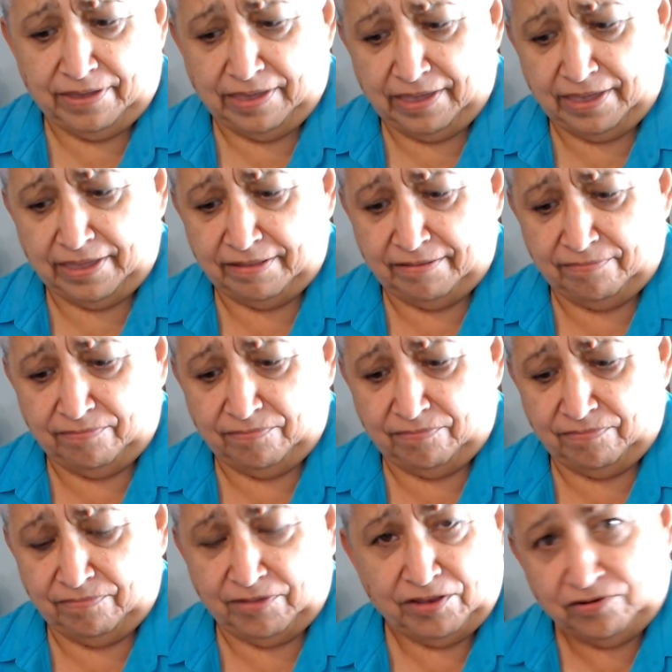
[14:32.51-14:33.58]
and
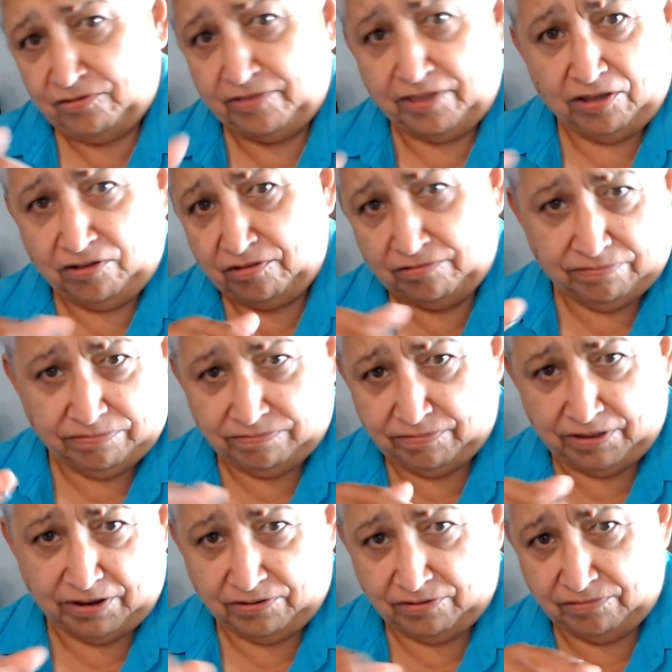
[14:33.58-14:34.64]
they all
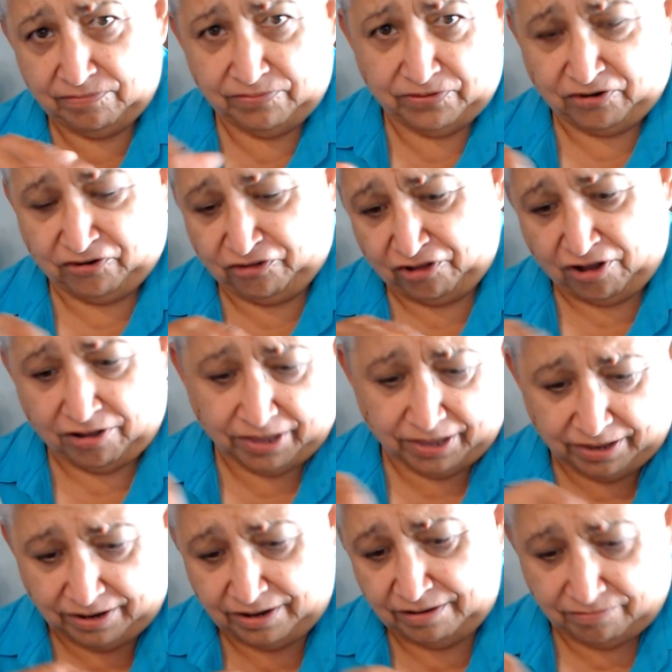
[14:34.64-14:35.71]
start
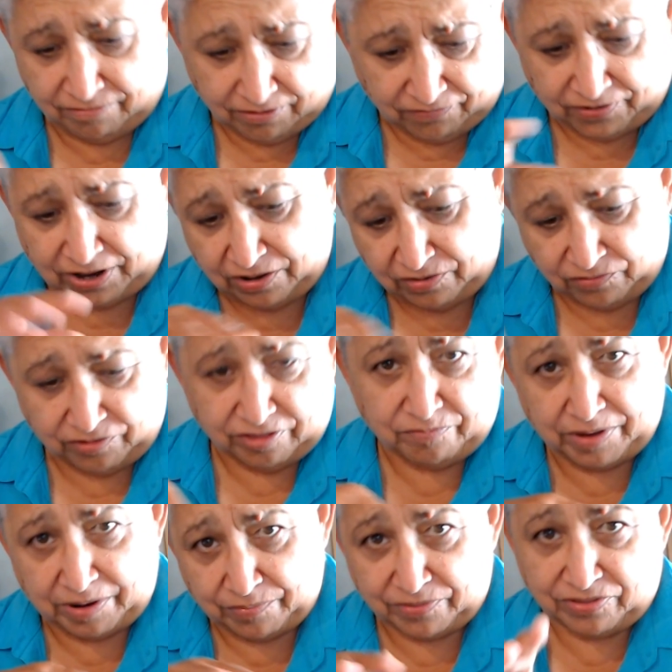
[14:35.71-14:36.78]
talking, the flour, the
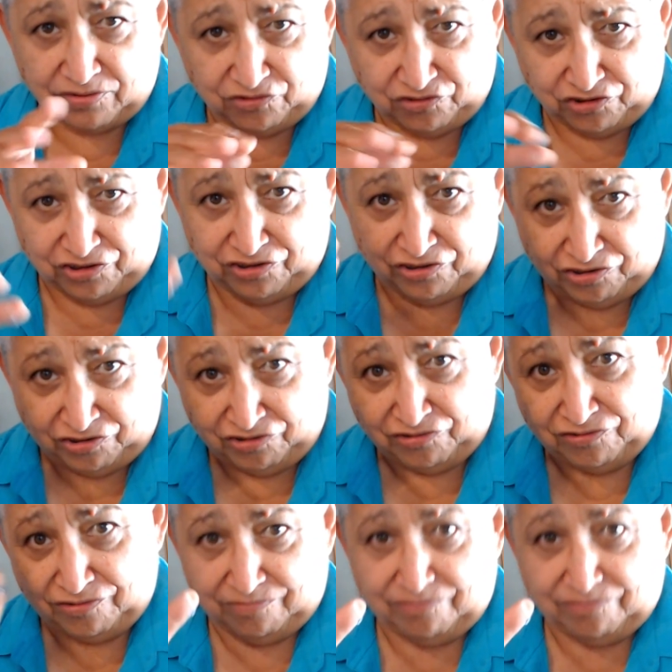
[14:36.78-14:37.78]
pepper, the cheese,